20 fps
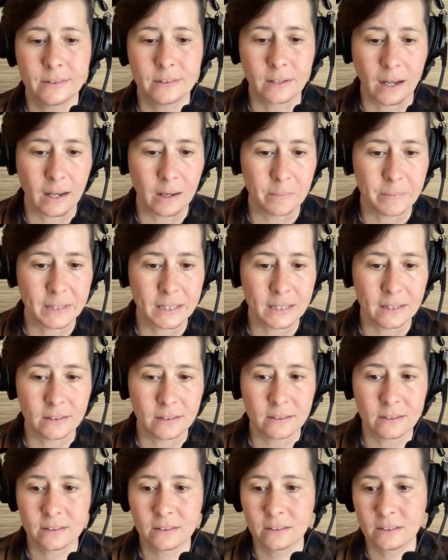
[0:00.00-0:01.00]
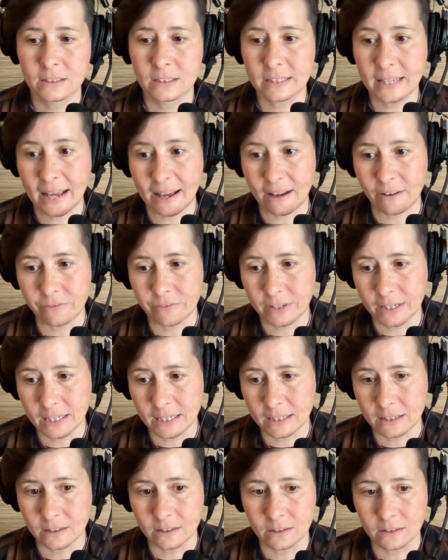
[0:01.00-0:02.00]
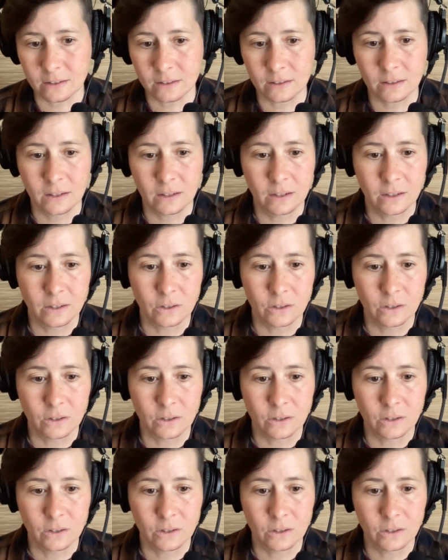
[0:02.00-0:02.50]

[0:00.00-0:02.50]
diamond, sapphire,